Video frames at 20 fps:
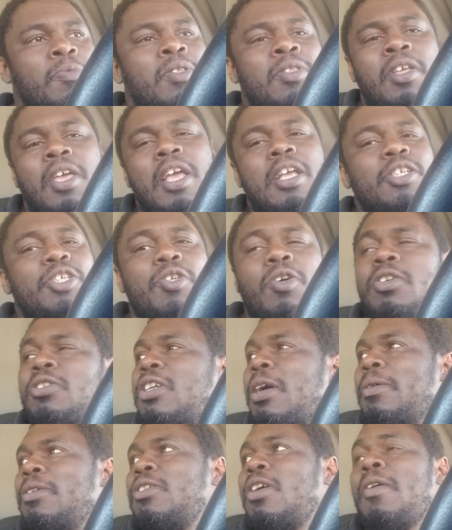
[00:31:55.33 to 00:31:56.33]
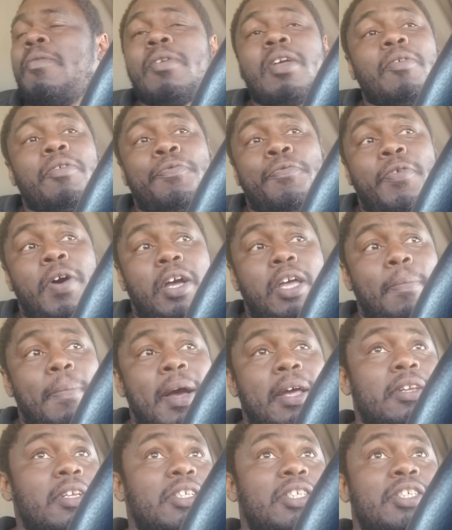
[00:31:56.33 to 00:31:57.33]
The insurance company don't even give a fuck
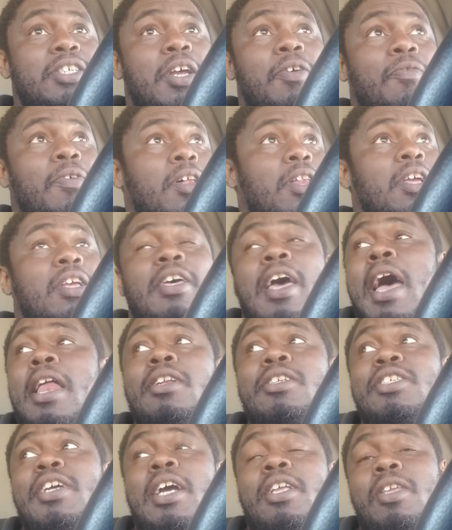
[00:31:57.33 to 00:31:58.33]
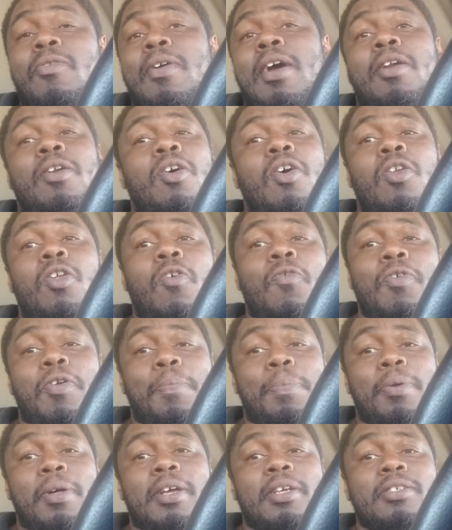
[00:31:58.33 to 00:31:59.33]
about this shit, really, because I done checked around all over the
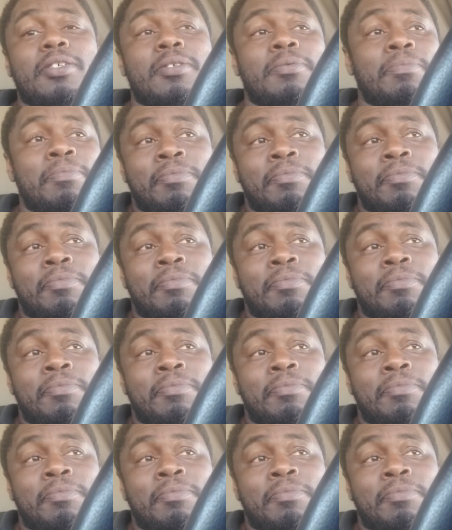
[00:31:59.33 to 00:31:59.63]
place.